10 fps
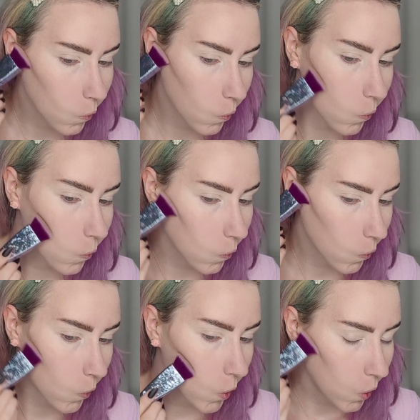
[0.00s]

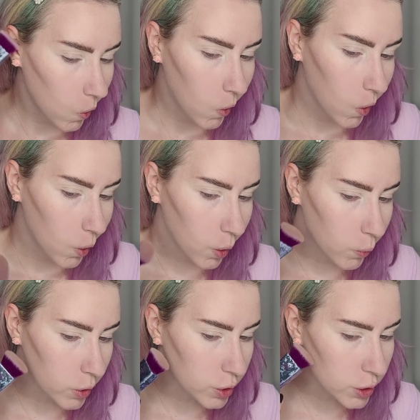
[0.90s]
shade. And
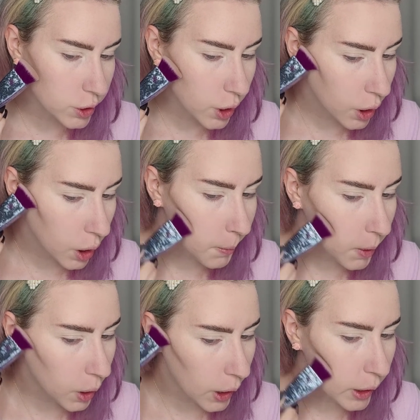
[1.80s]
we're just gonna
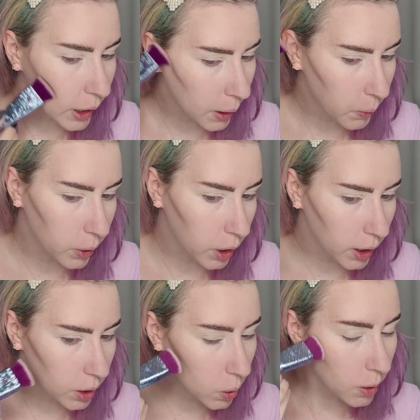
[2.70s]
apply that where I
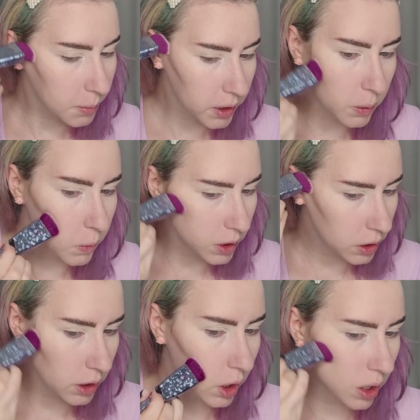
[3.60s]
normally would
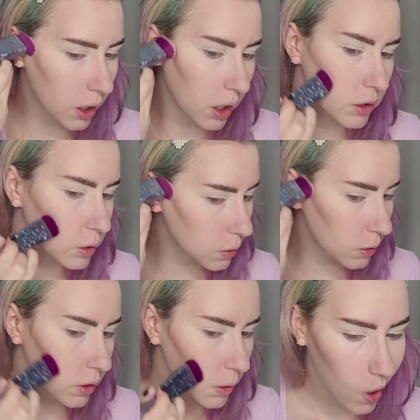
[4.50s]
the
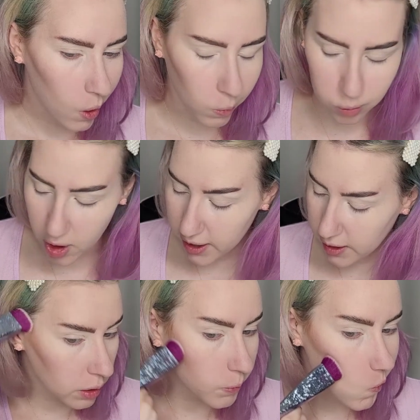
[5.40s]
contour. Alright,
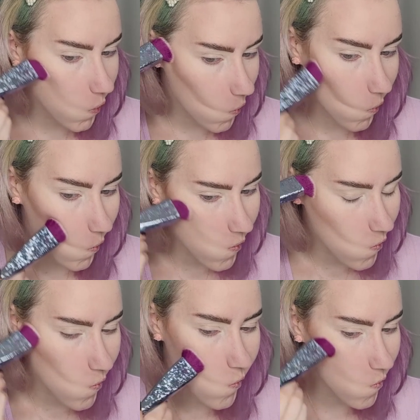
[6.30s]
I am
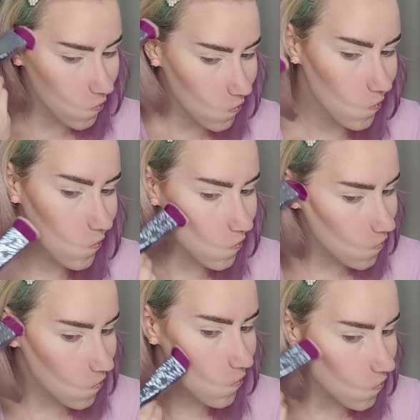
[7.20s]
very much liking
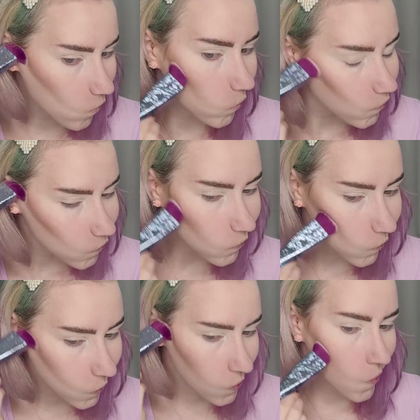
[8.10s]
this palette so
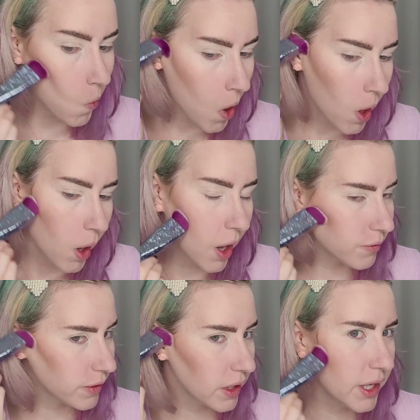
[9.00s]
far. I
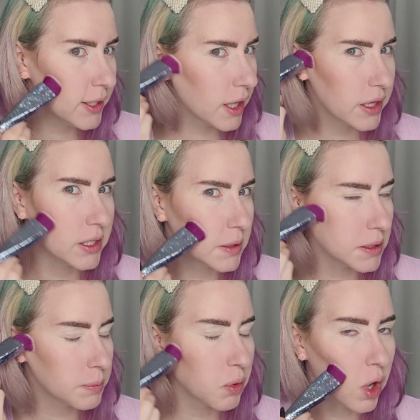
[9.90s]
feel like this
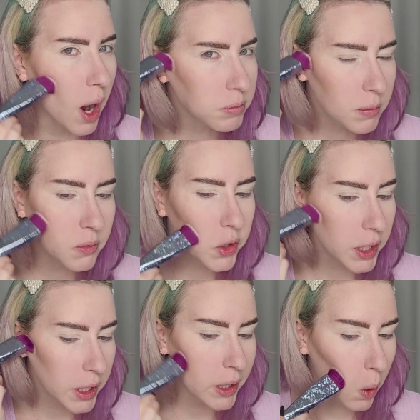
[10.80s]
is
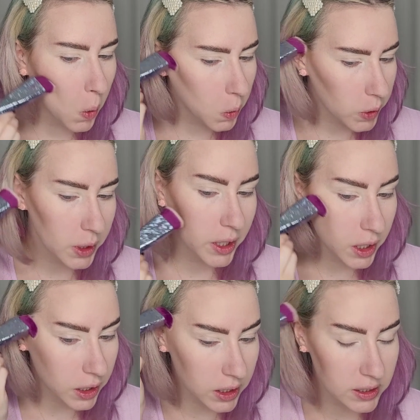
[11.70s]
probably
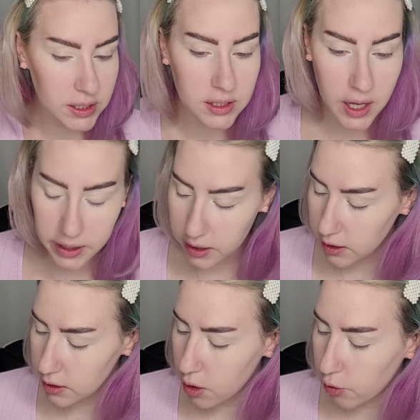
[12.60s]
only the
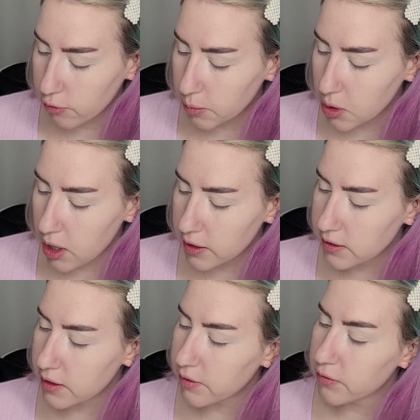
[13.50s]
second Ofra products
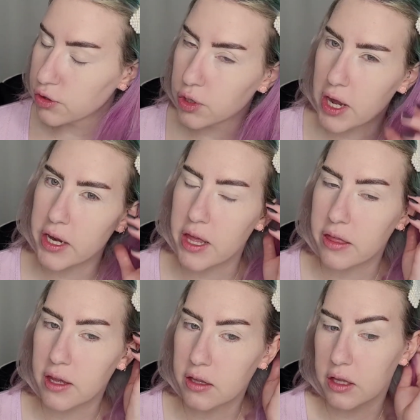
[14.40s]
I've ever tried. I
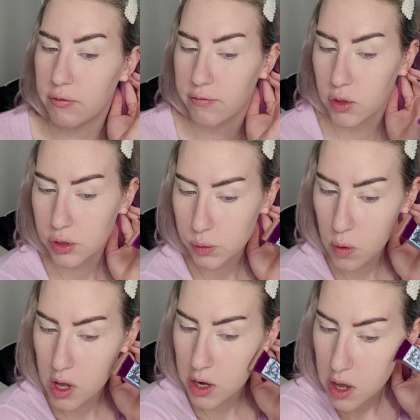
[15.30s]
think the first
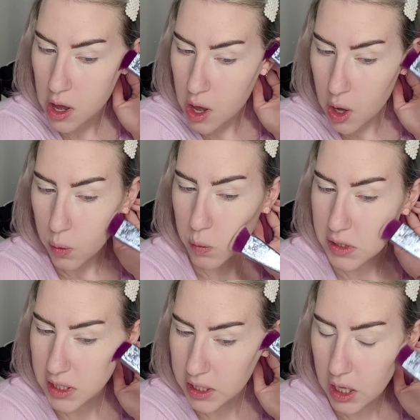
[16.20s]
one was
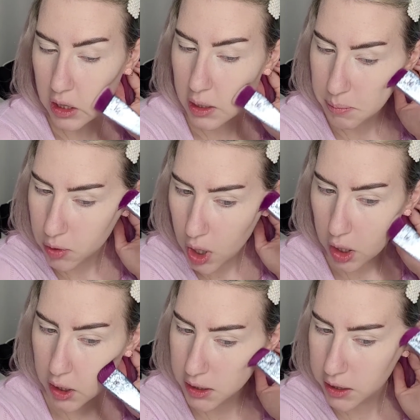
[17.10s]
like a lip
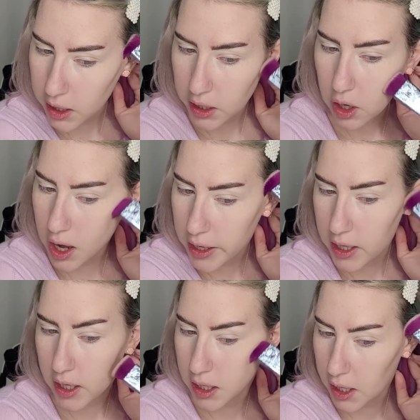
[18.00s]
product that I got
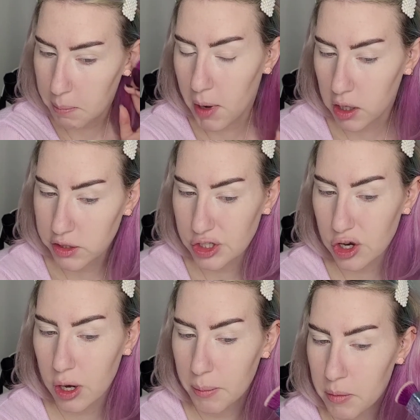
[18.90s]
in a
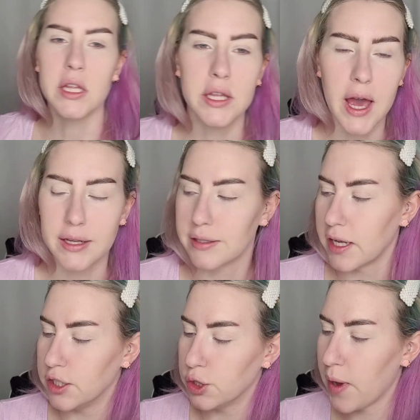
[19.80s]
BoxyCharm. Yes, I
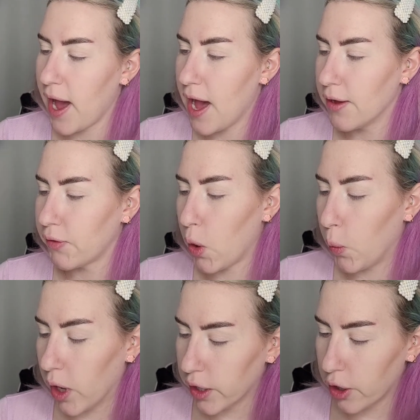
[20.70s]
do have
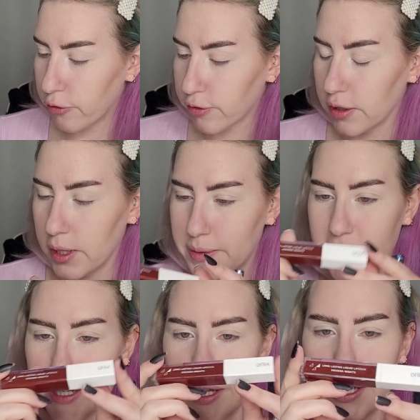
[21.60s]
one Ofra
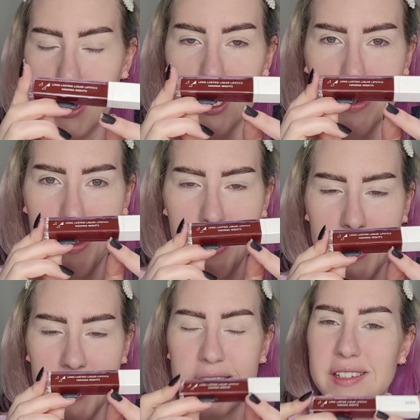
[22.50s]
lipstick in here and
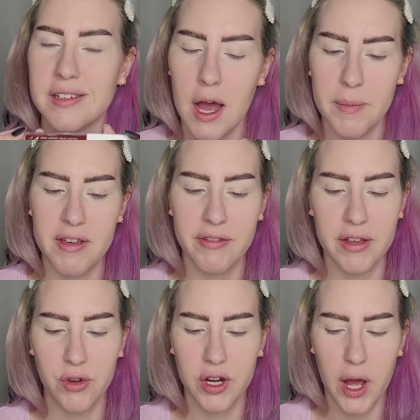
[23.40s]
it is not my
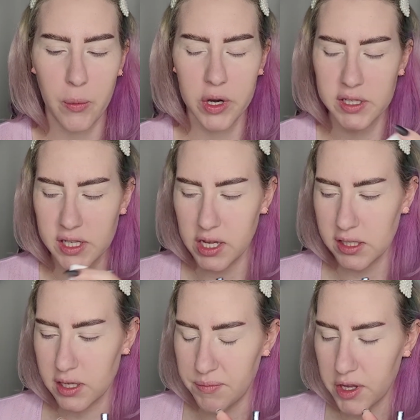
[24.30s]
favorite. I want to say it's
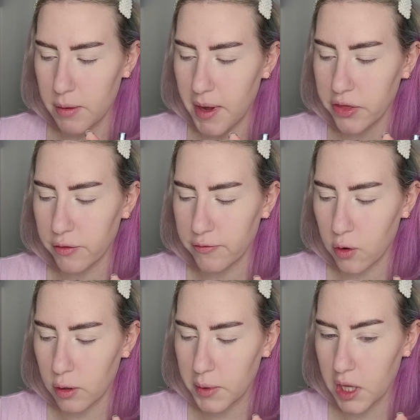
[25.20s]
something about the
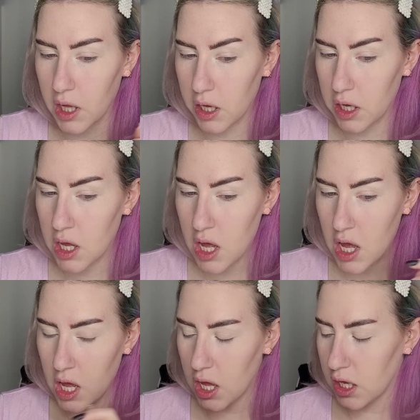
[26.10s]
formula.
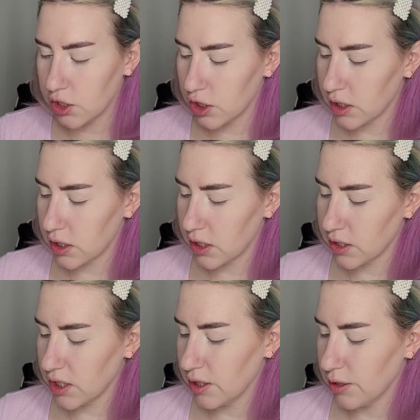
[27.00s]
It just
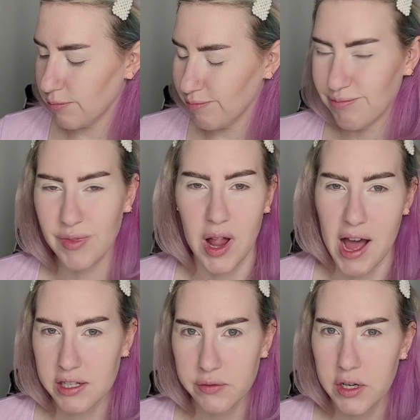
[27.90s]
doesn't
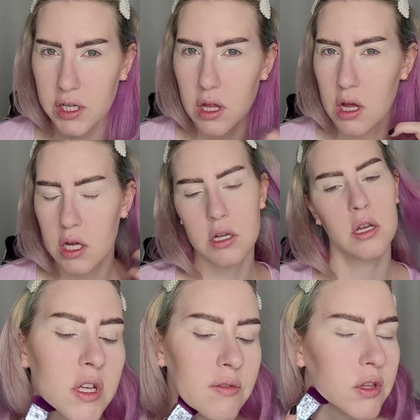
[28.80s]
last very long,
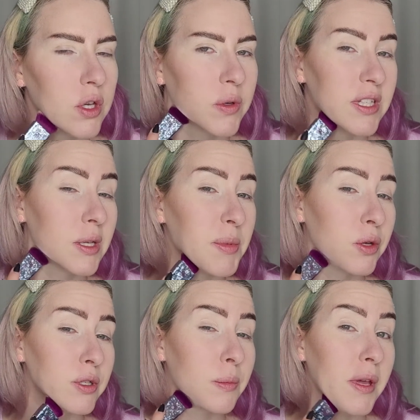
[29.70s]
even though it's
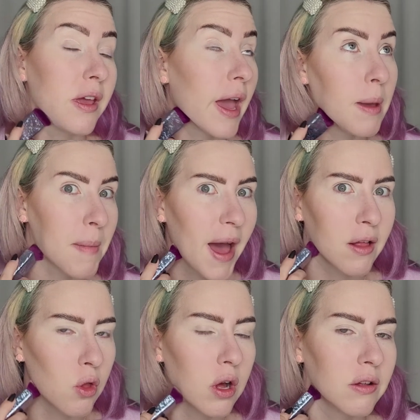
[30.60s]
supposed to be a
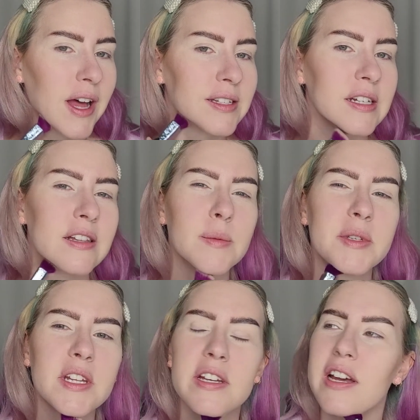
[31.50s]
matte long-lasting
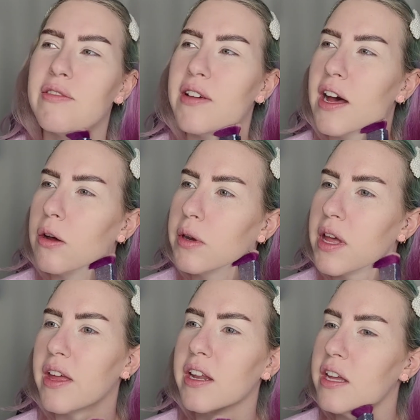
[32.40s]
lipstick. I found
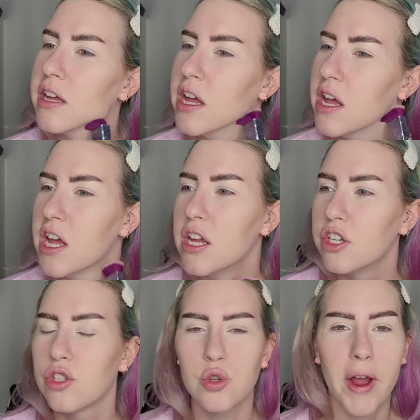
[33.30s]
that it
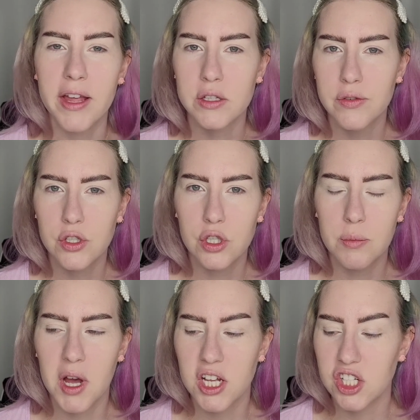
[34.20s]
just transferred too
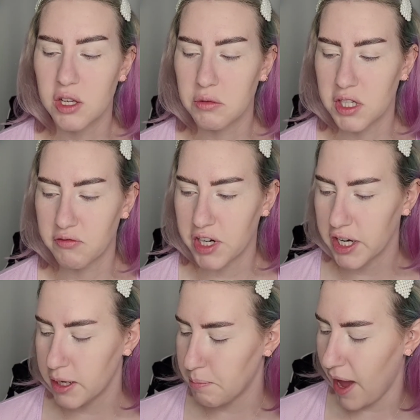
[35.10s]
much. It was a
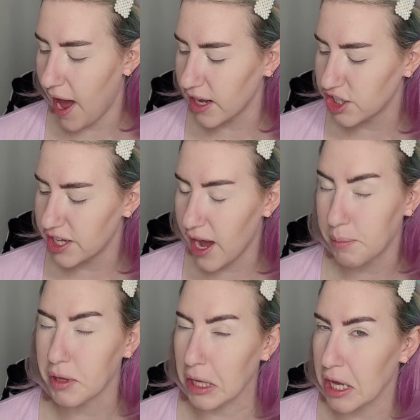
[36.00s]
very patchy
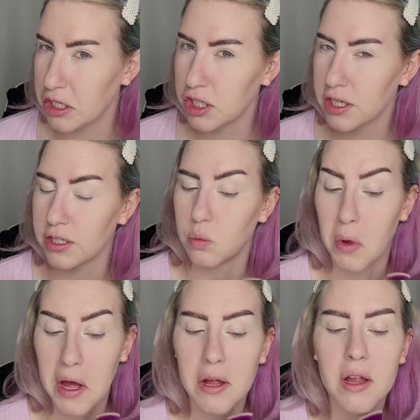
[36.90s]
application as
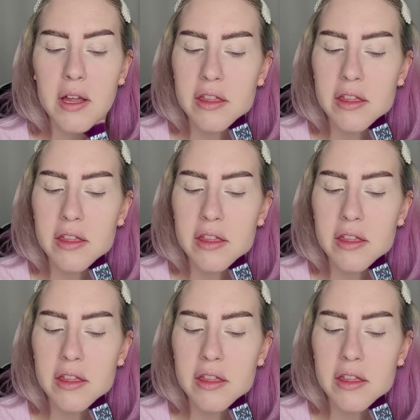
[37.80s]
well. I